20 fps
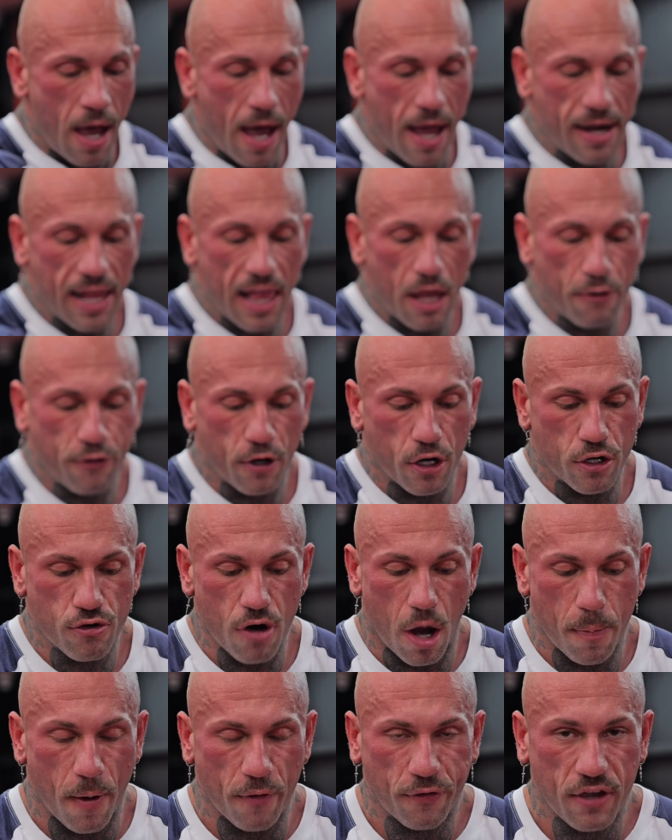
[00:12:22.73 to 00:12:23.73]
and allow for a
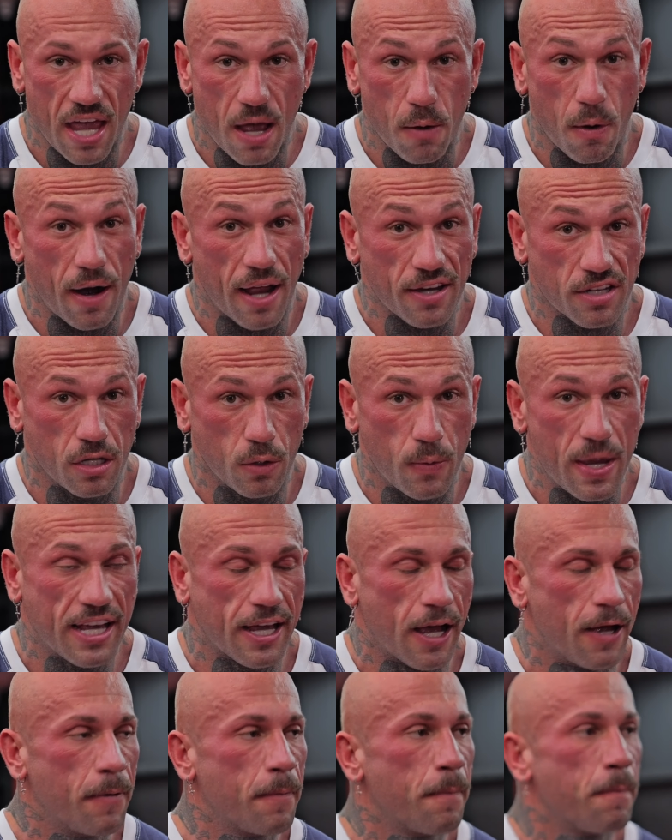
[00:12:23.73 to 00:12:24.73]
drop off here where we're actually
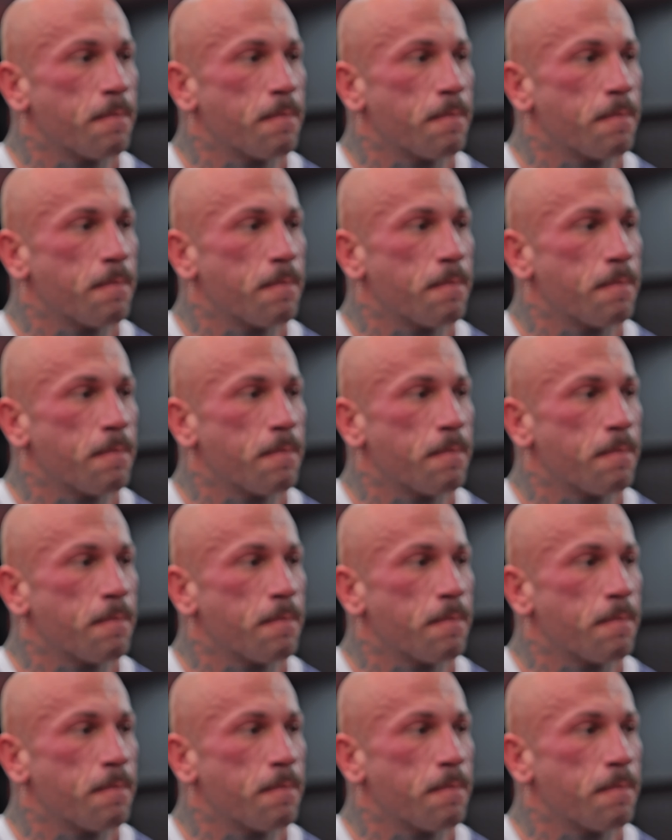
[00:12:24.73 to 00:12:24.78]
weaker.